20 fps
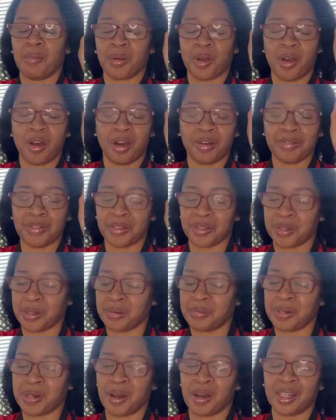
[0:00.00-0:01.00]
cough
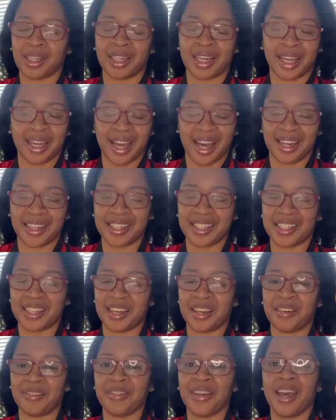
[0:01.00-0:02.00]
syrup and all of that kind of
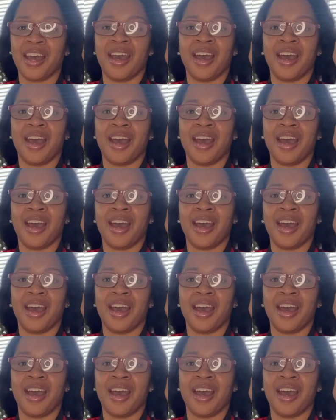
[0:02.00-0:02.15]
stuff